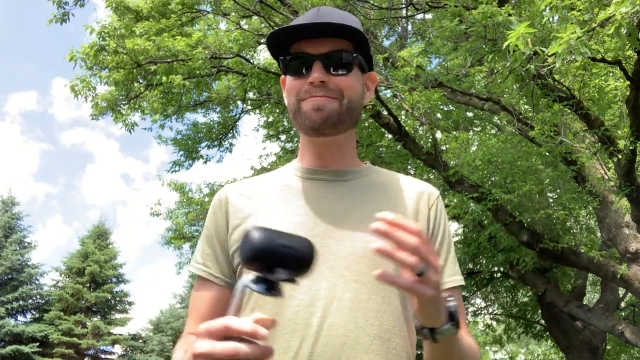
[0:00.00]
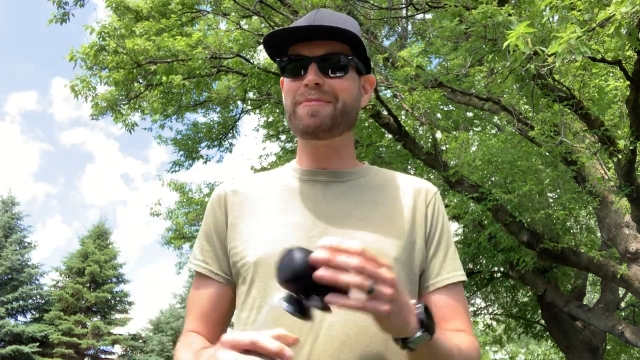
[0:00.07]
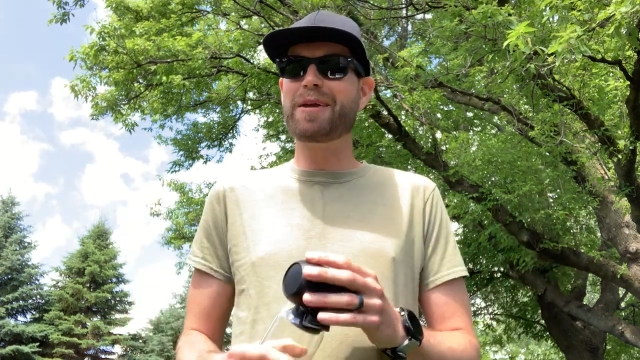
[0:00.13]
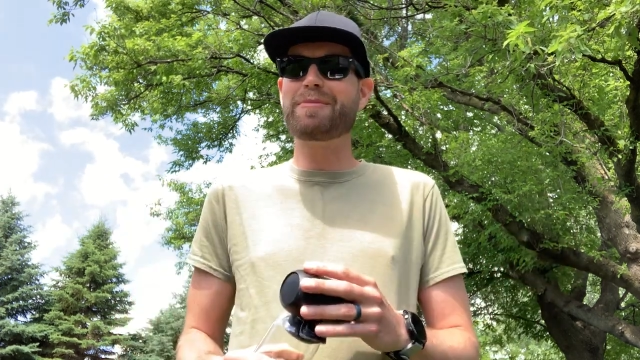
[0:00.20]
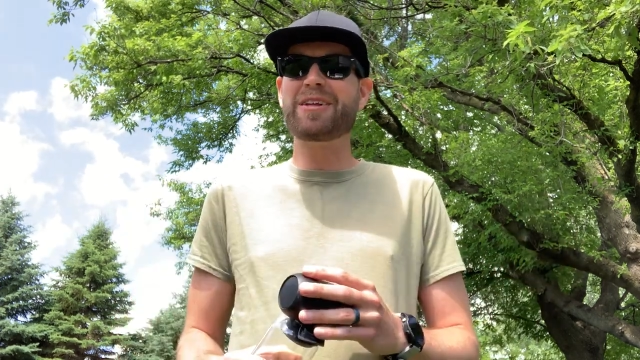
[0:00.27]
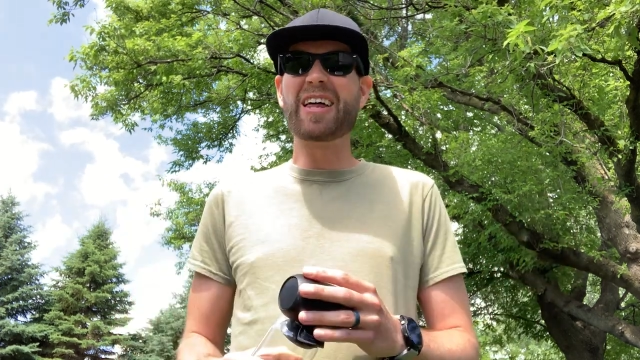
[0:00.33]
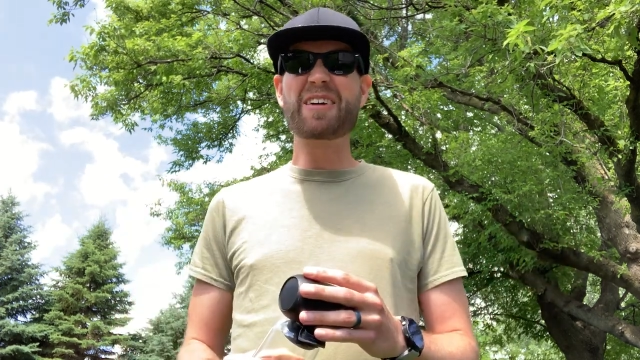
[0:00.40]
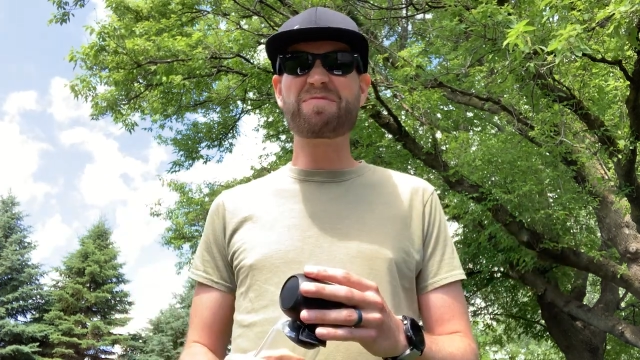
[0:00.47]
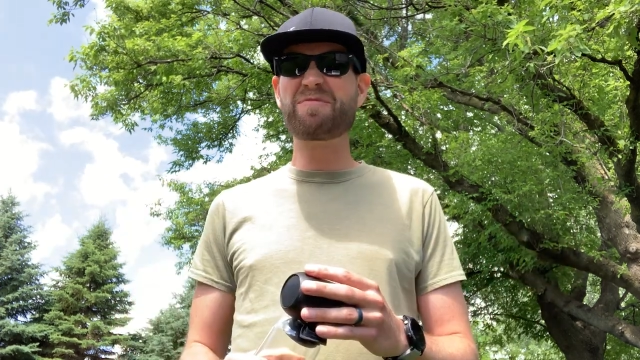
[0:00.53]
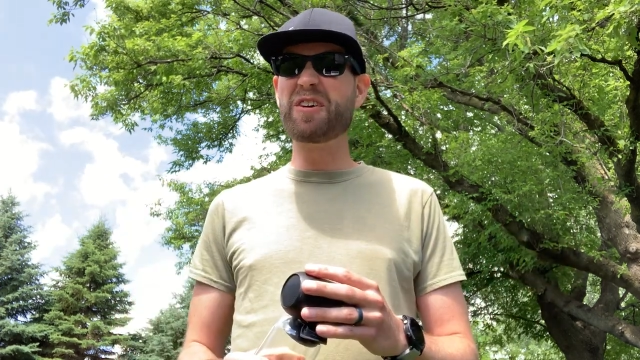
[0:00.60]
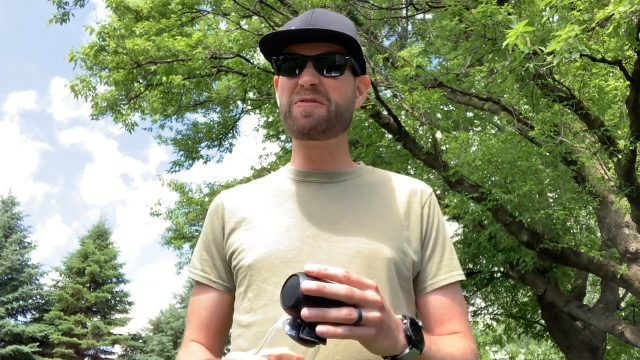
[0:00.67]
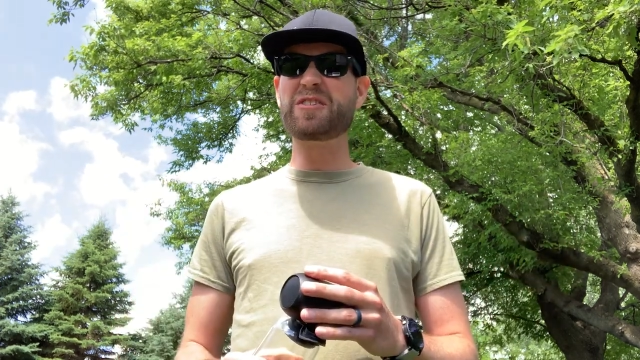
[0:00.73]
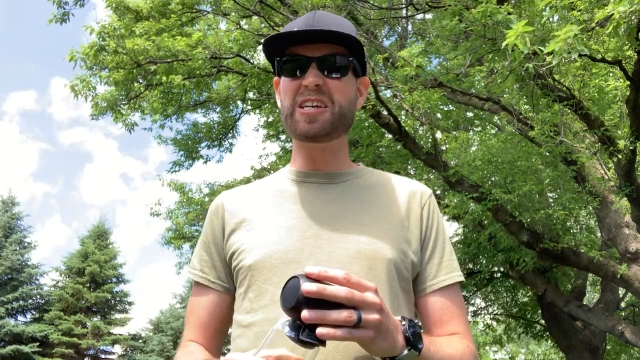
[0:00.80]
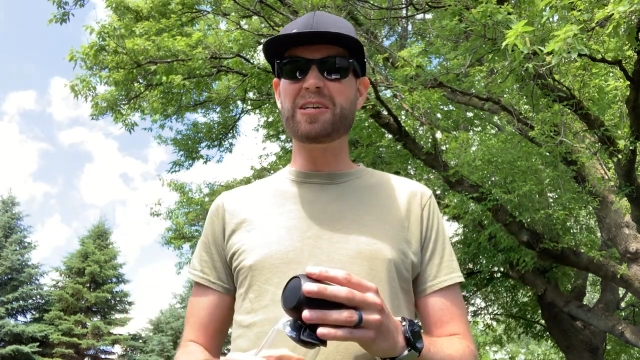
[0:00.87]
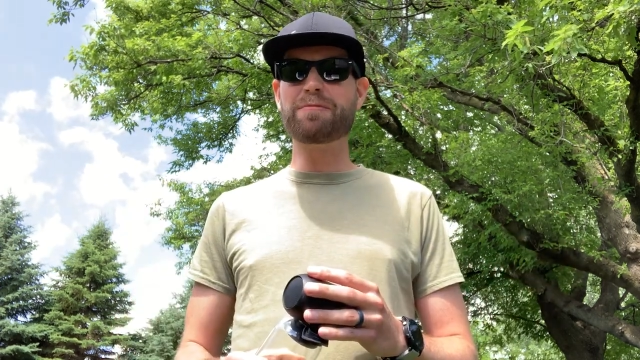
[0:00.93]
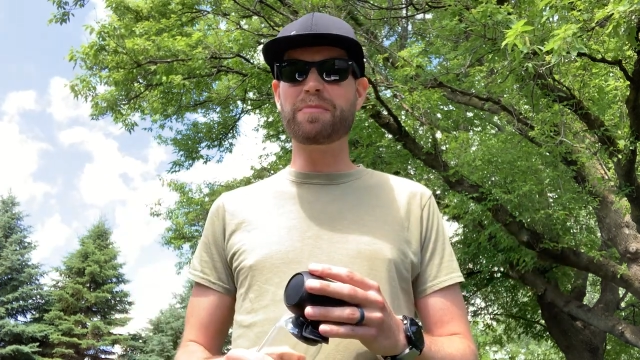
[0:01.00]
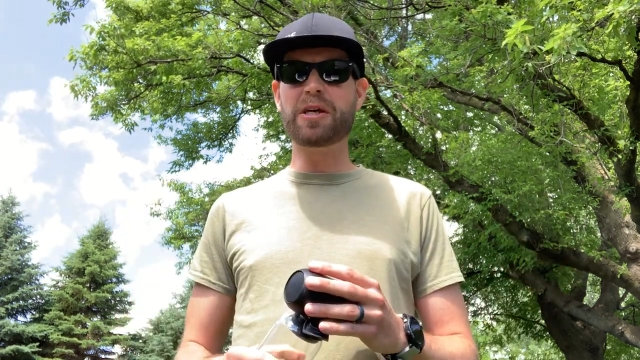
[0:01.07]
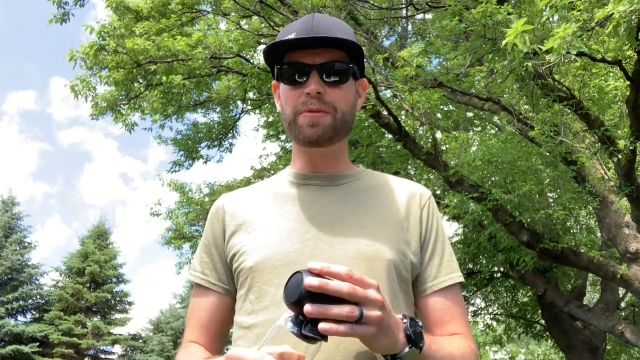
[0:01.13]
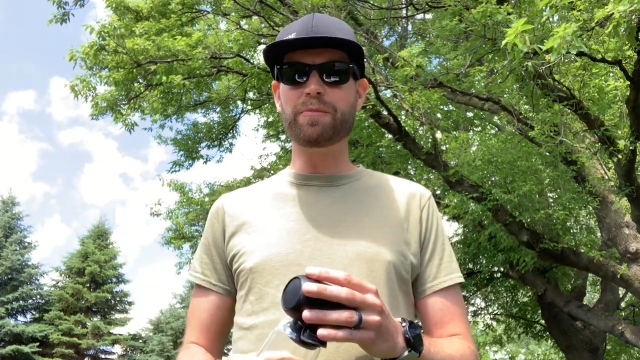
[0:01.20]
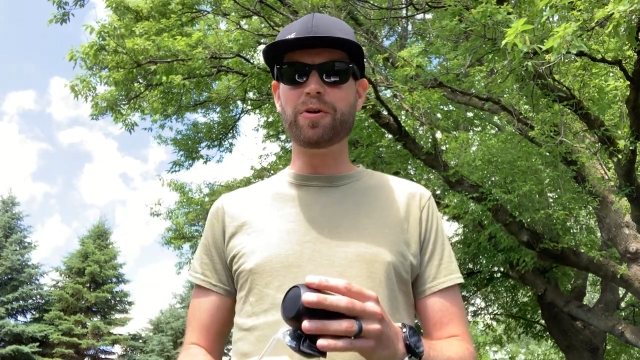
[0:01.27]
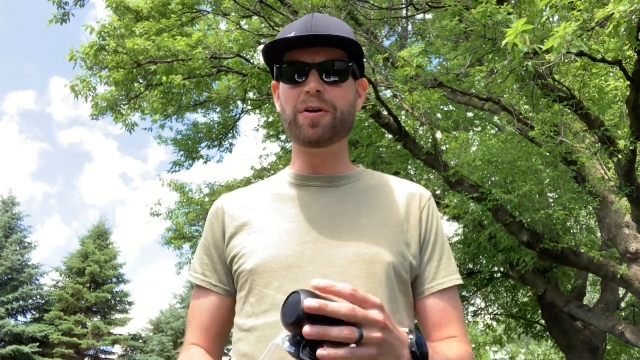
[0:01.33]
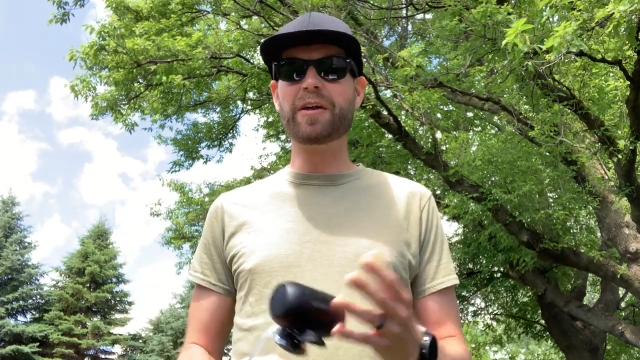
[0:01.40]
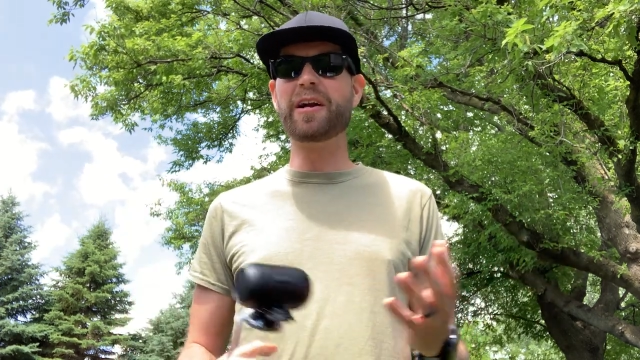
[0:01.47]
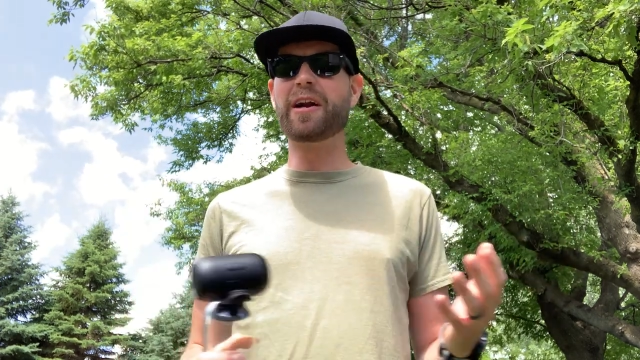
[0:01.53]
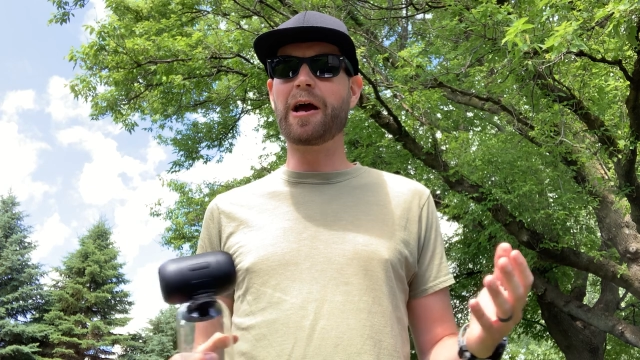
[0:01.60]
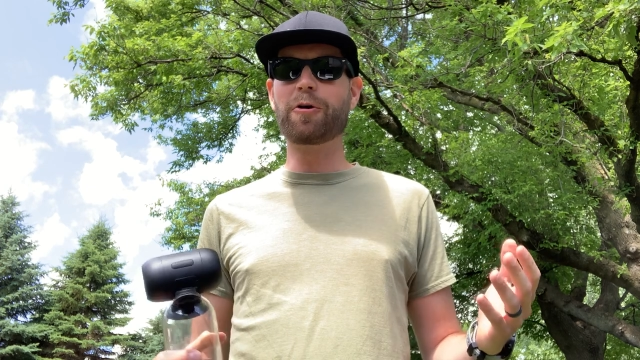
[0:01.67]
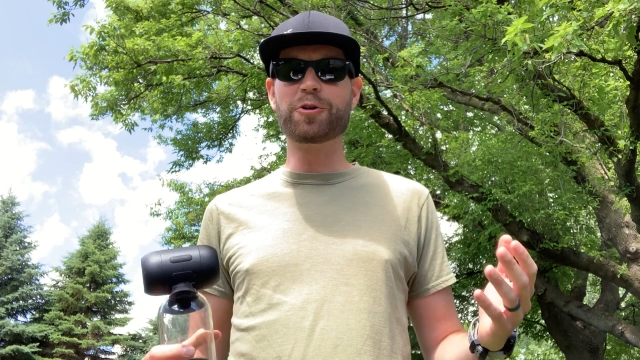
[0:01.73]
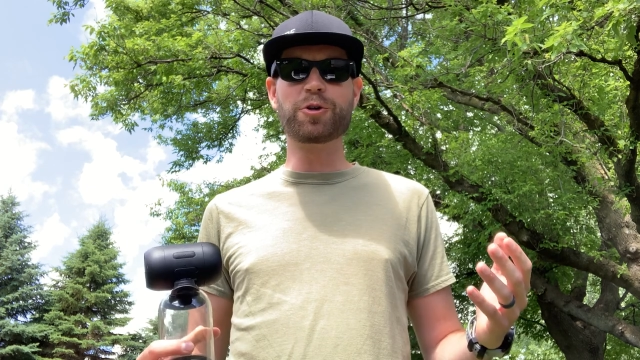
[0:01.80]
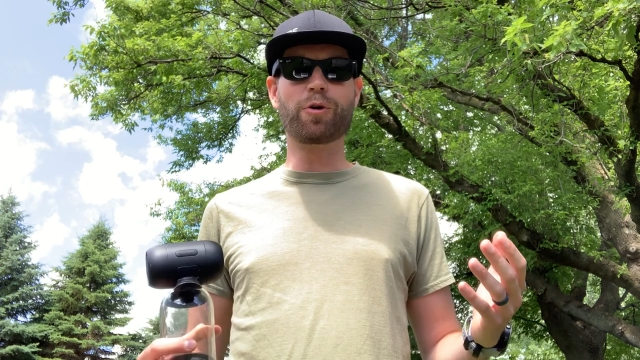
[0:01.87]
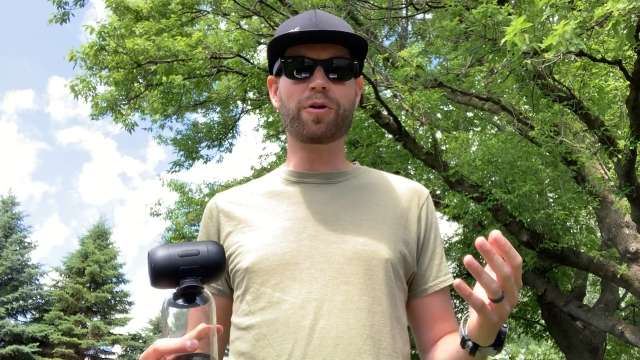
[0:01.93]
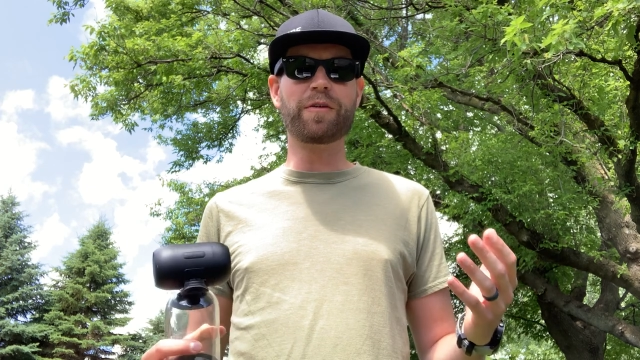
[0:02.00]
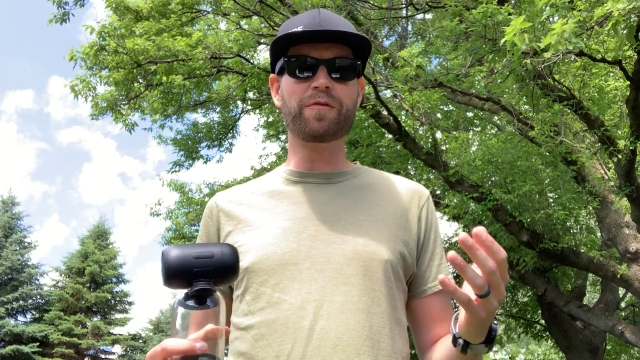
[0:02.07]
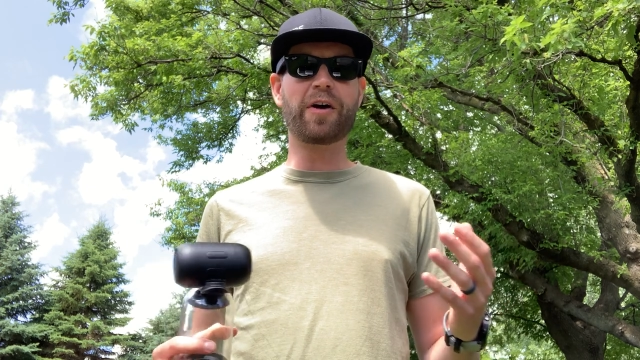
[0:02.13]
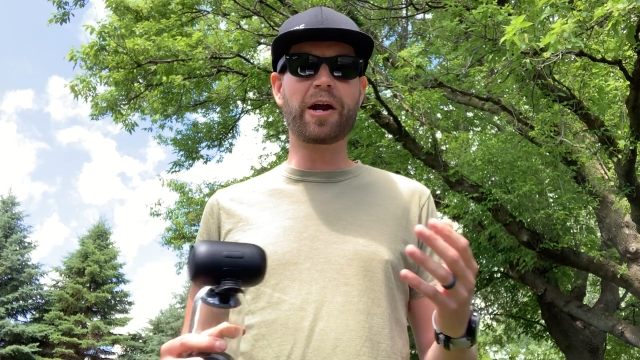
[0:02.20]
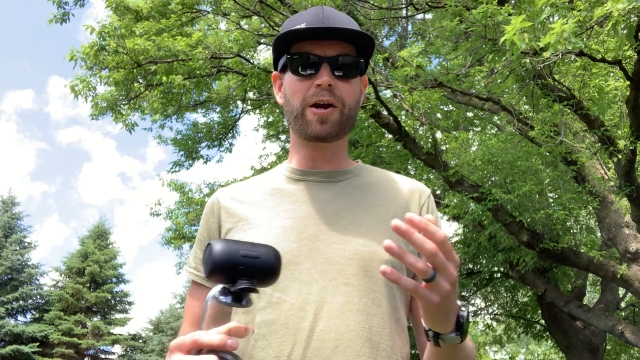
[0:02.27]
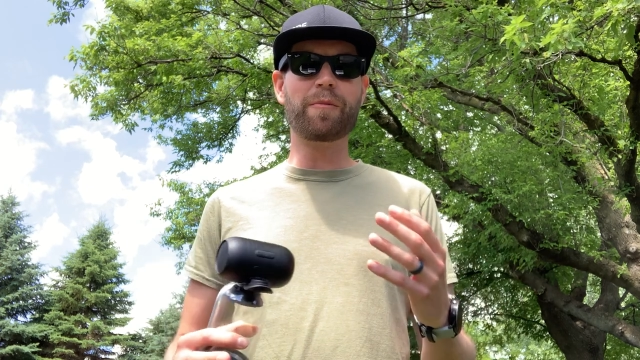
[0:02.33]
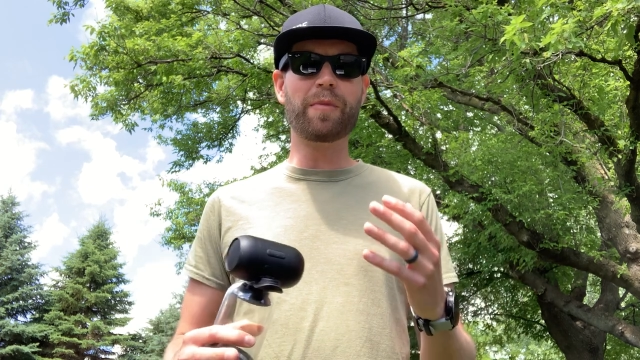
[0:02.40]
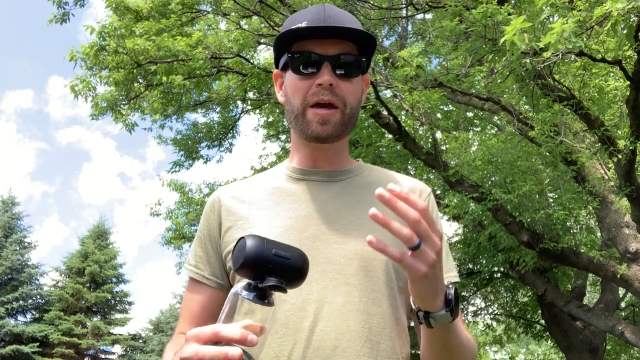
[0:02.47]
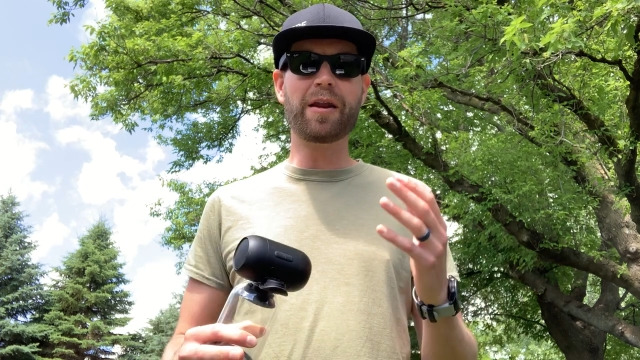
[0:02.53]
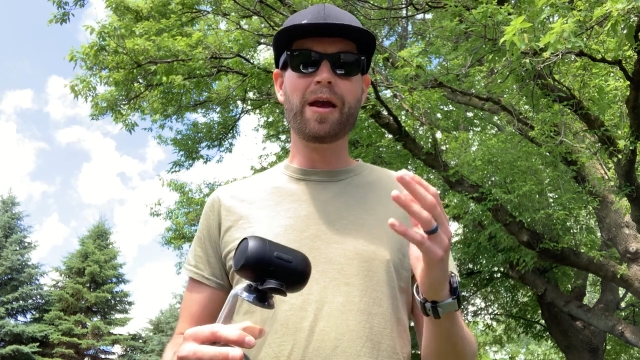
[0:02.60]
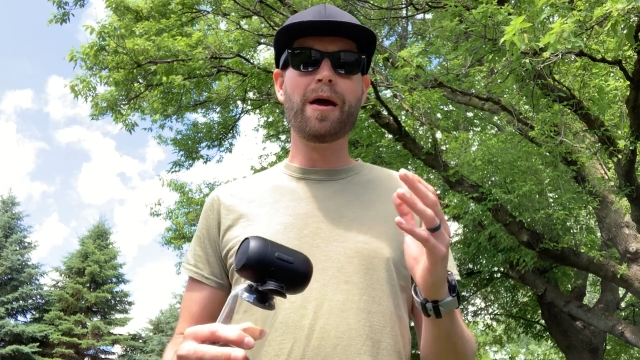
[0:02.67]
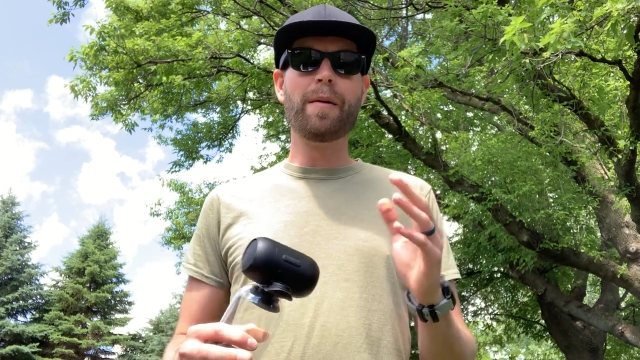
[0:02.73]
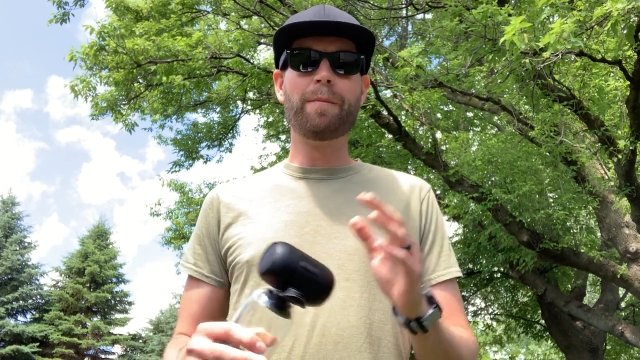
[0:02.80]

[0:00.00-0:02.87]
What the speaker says: maybe like 15 people in an outdoor environment,